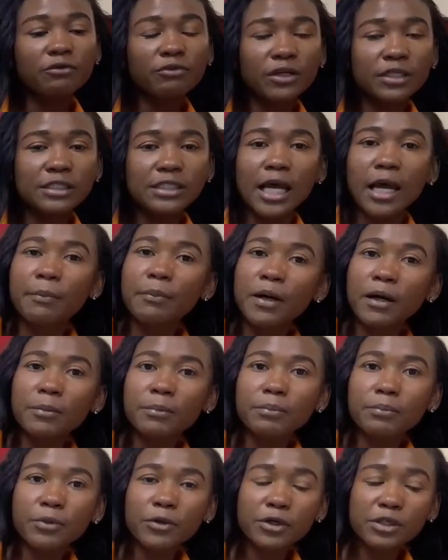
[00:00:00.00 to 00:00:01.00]
different type
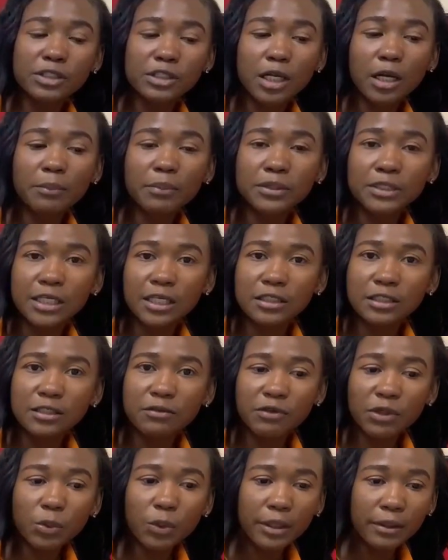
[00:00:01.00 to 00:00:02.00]
of personal
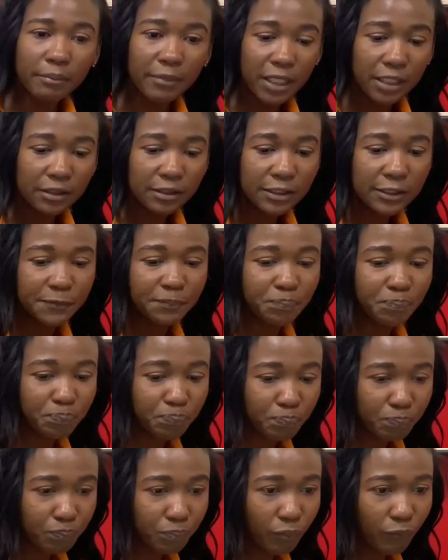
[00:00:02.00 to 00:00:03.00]
protective equipment.
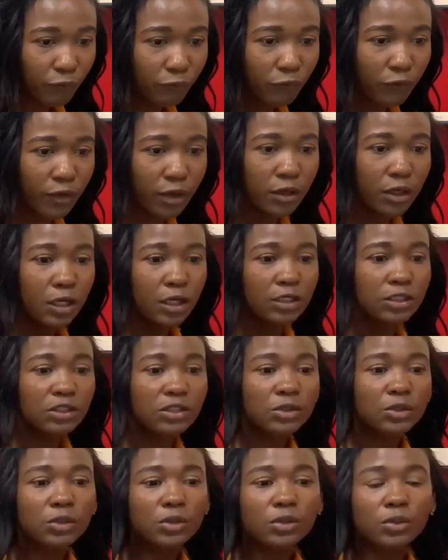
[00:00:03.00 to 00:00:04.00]

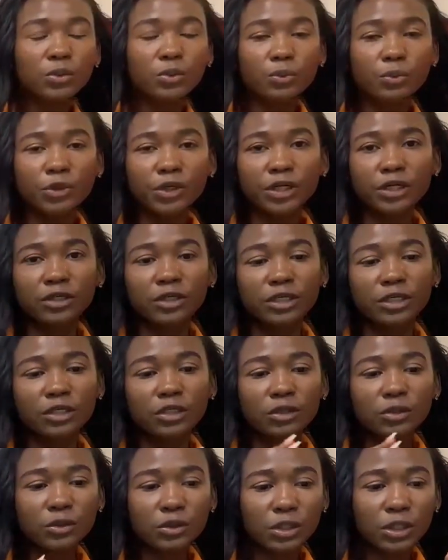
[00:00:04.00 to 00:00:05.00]
So we're
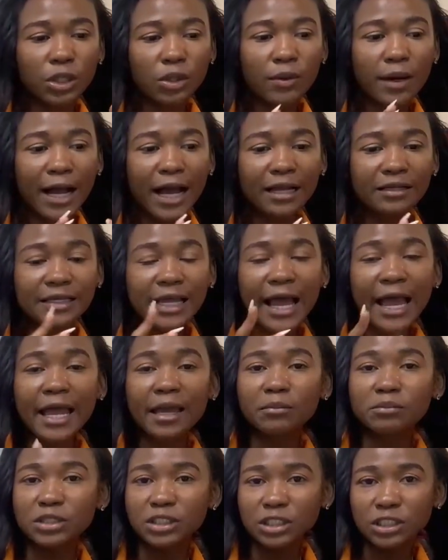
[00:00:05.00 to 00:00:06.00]
gonna look now at
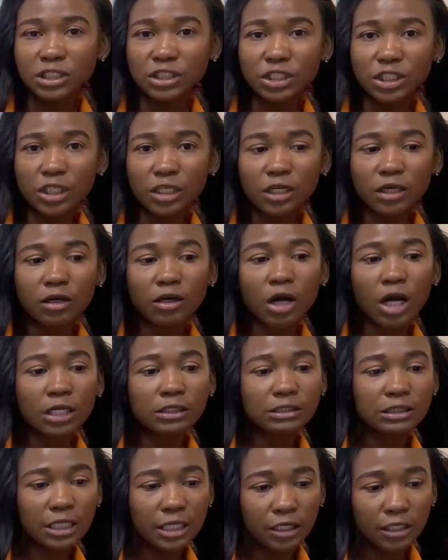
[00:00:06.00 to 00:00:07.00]
IMDG
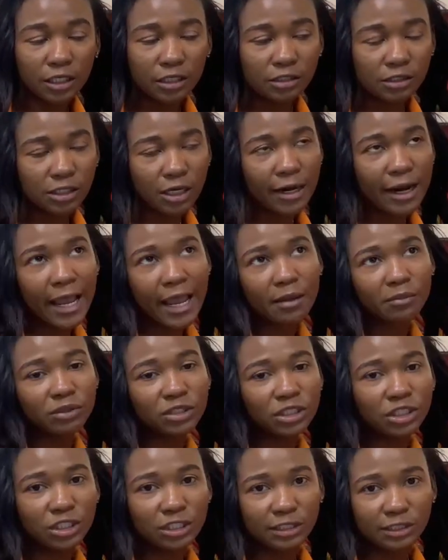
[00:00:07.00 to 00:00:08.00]
containers or
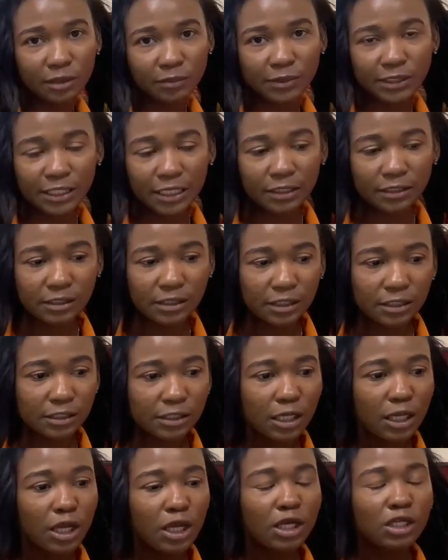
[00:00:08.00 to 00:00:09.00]
IMDG substances.
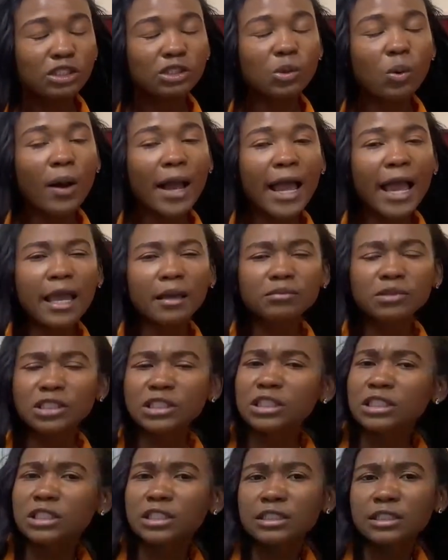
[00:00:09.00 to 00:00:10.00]
So
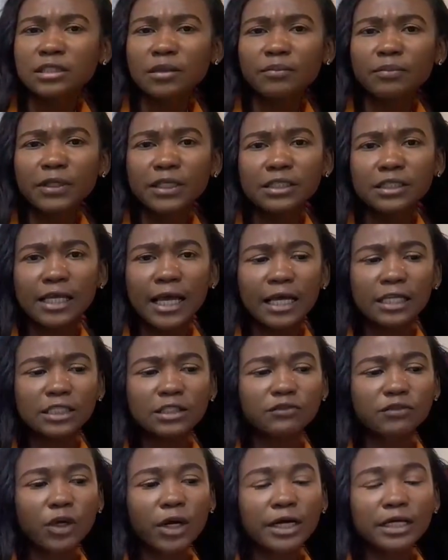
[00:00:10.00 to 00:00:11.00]
IMDG simply
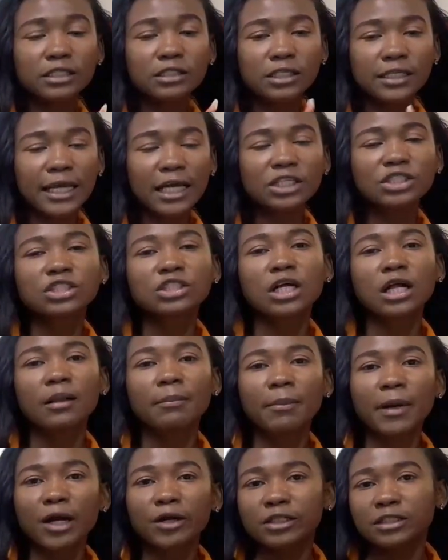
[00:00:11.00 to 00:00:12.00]
stands for
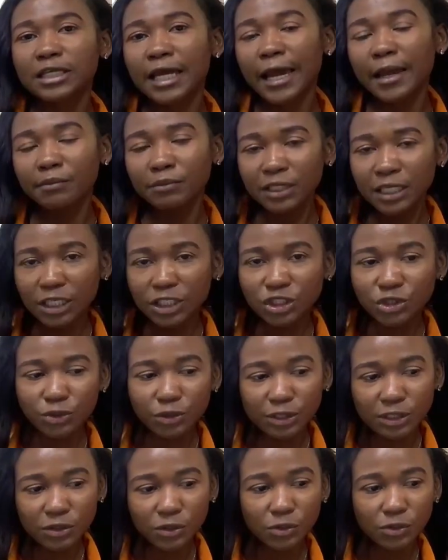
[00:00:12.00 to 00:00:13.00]
International Maritime
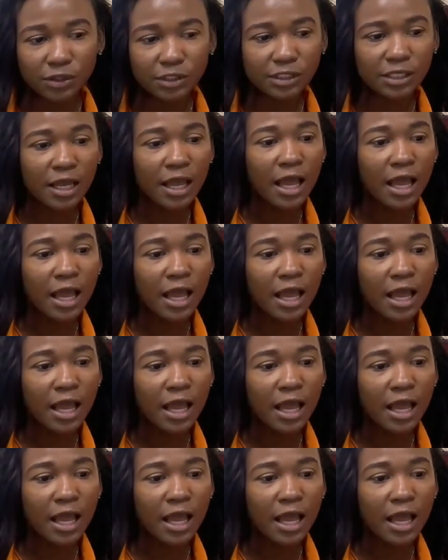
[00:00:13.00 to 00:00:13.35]
Dangerous Goods.